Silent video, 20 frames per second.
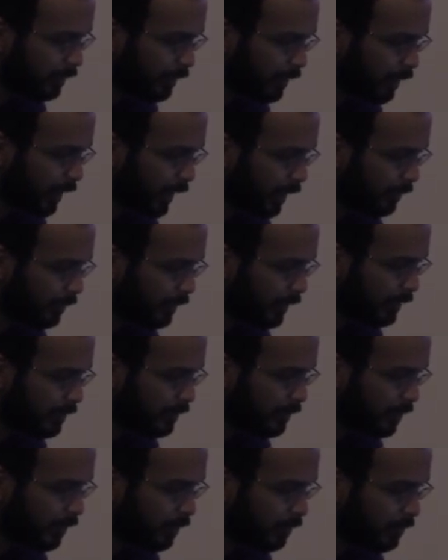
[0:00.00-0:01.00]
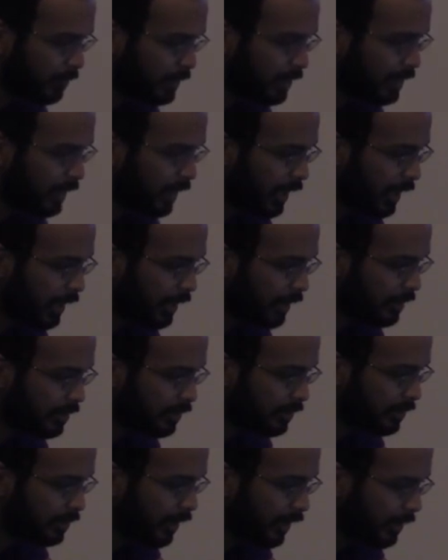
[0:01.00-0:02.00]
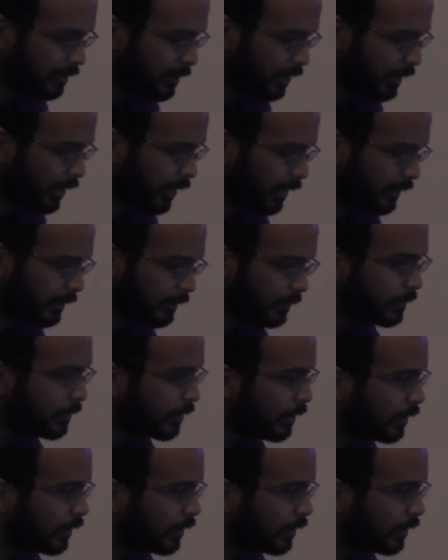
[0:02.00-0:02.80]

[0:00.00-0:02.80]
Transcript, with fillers: ahead of it. So DA is drivetrain auto.